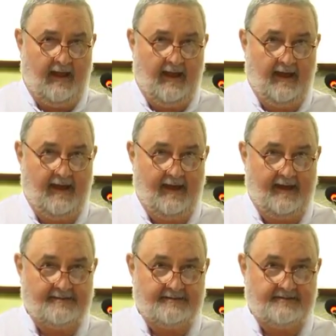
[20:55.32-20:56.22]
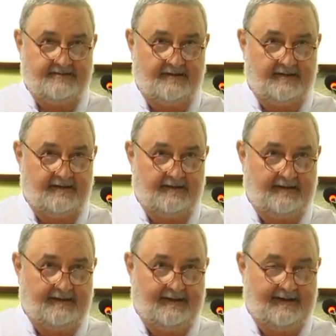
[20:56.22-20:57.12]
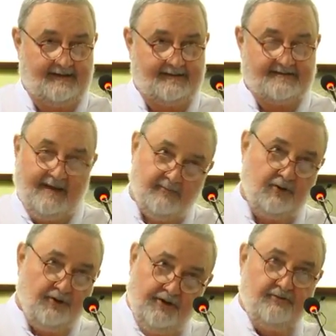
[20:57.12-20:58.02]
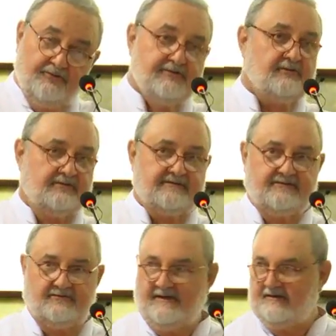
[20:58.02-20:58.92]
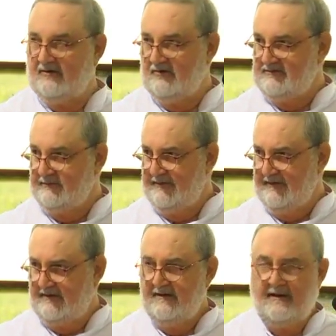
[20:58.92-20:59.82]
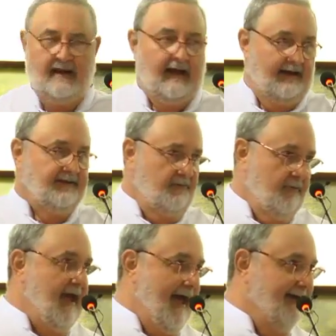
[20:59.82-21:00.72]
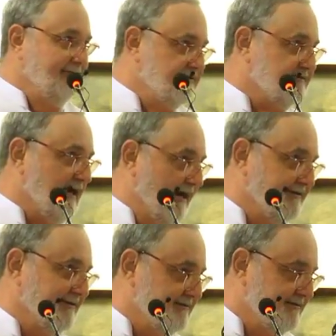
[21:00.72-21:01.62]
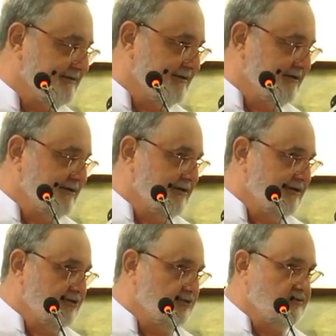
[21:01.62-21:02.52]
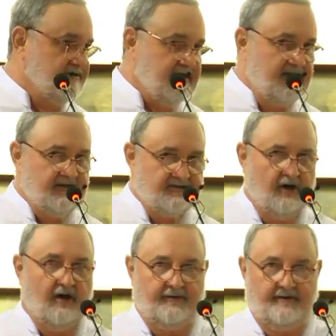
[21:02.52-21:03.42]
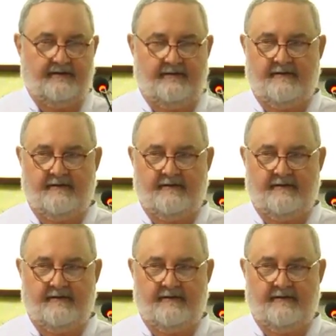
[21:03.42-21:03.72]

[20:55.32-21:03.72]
and some good news also that goes with it. I think we have decided to take it on